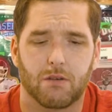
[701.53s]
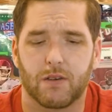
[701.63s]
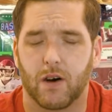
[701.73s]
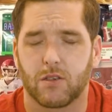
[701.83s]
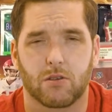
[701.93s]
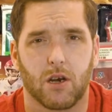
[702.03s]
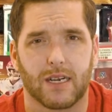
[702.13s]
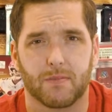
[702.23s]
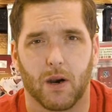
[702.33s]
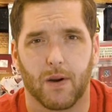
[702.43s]
We've also
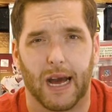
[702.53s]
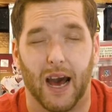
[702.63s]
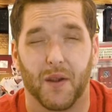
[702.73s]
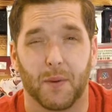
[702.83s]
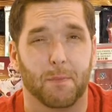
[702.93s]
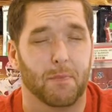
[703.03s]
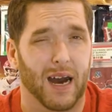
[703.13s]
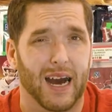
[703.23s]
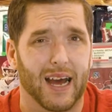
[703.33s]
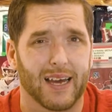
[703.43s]
talked about how to
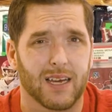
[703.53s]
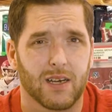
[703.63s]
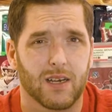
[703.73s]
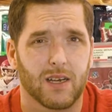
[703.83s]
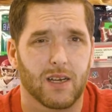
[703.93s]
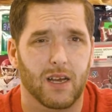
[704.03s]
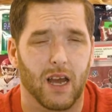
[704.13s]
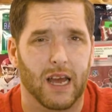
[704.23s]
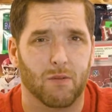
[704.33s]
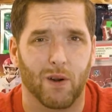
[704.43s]
buy
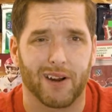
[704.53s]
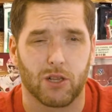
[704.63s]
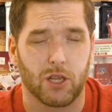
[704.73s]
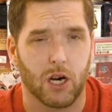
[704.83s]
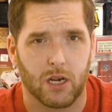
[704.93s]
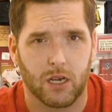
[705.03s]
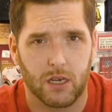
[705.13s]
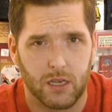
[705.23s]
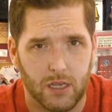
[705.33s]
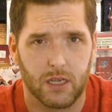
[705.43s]
and where to look
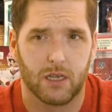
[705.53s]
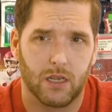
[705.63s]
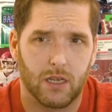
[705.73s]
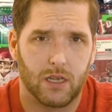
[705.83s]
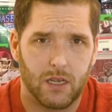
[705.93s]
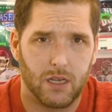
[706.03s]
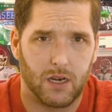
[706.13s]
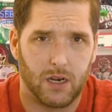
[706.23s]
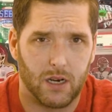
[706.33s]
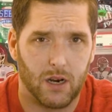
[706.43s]

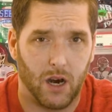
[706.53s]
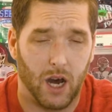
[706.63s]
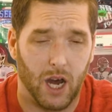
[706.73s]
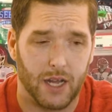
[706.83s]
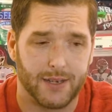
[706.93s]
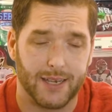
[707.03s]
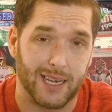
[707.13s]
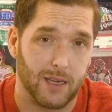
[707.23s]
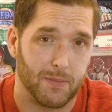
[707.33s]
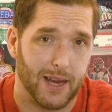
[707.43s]
on
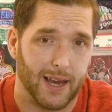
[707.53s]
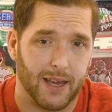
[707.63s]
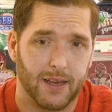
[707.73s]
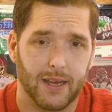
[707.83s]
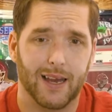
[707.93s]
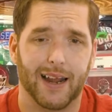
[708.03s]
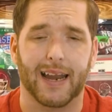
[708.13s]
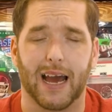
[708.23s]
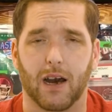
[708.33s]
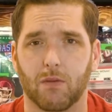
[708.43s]
eBay. And
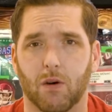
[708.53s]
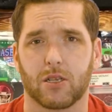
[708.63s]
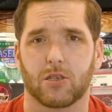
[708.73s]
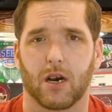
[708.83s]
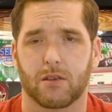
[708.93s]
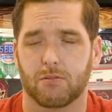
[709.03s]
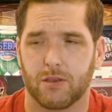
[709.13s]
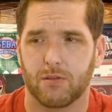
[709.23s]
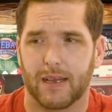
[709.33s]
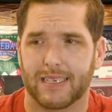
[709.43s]
now I want to talk with
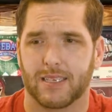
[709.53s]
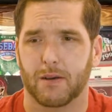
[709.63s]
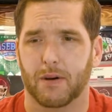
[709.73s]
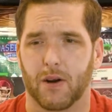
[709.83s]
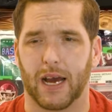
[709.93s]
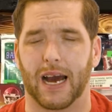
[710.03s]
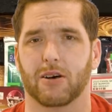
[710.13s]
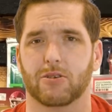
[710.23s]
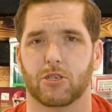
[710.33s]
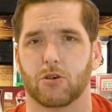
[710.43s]
you lastly about
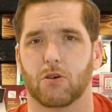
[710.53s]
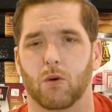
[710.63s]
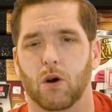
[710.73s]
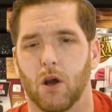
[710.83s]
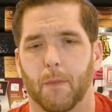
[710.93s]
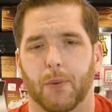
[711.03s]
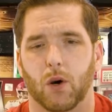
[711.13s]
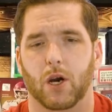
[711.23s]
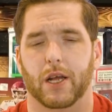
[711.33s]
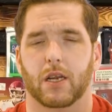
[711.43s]
how to
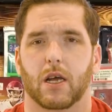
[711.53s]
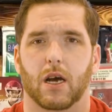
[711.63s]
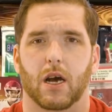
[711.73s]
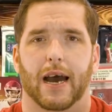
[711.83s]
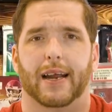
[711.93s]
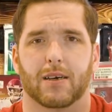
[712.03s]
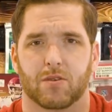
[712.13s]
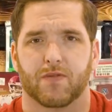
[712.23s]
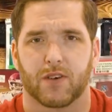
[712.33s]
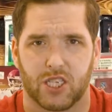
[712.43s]
put
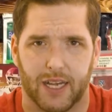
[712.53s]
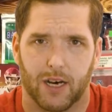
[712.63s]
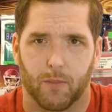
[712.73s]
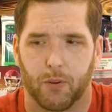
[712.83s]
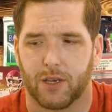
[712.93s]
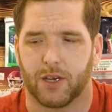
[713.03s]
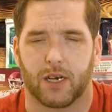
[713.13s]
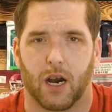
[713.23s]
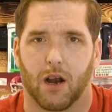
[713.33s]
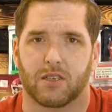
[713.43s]
items for sale, put your
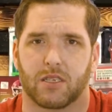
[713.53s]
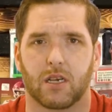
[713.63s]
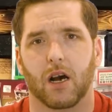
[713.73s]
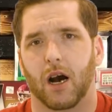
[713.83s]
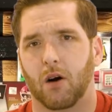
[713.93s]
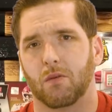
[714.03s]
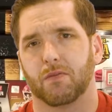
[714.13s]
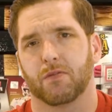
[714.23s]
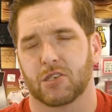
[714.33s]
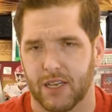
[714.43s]
cards
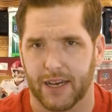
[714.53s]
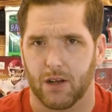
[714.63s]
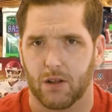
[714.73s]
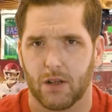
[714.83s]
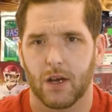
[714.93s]
out for sale.